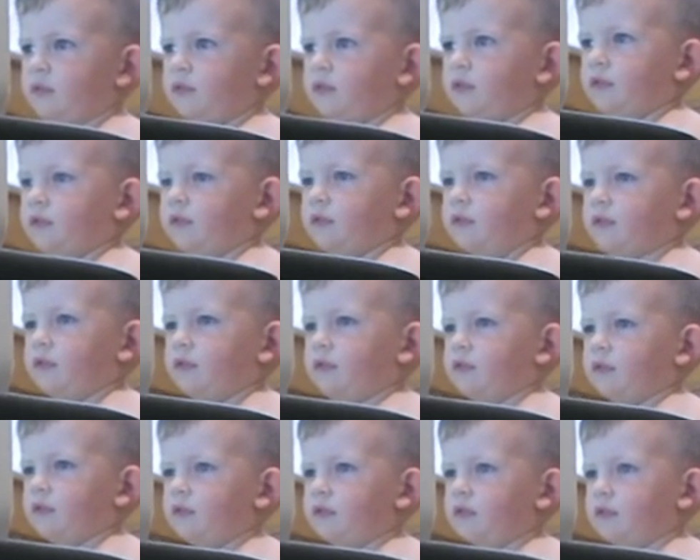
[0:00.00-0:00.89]

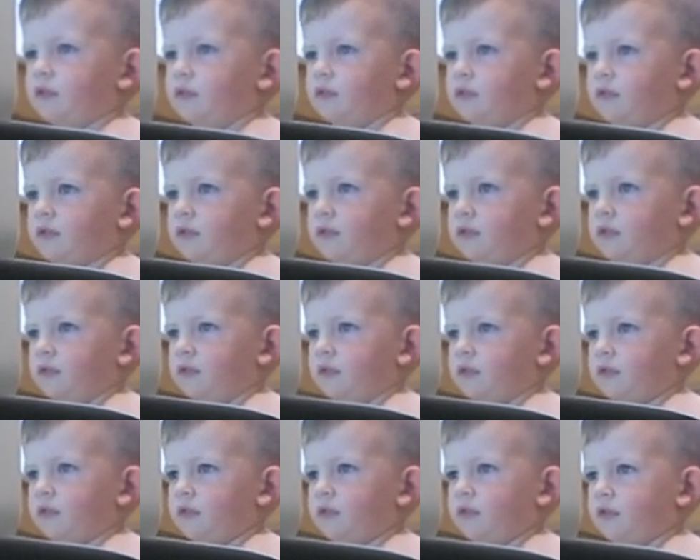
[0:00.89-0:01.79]

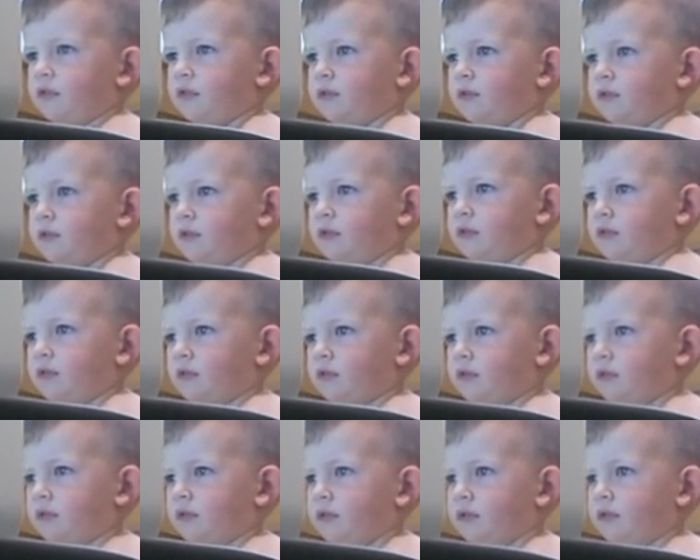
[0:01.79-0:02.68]

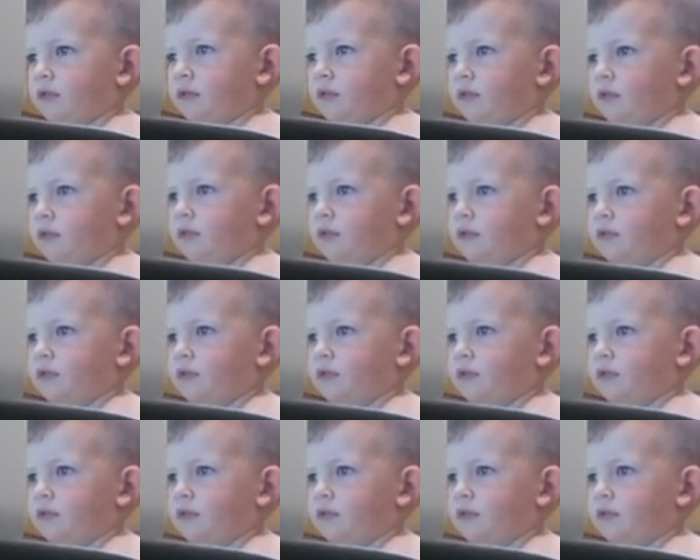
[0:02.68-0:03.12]
[no speech]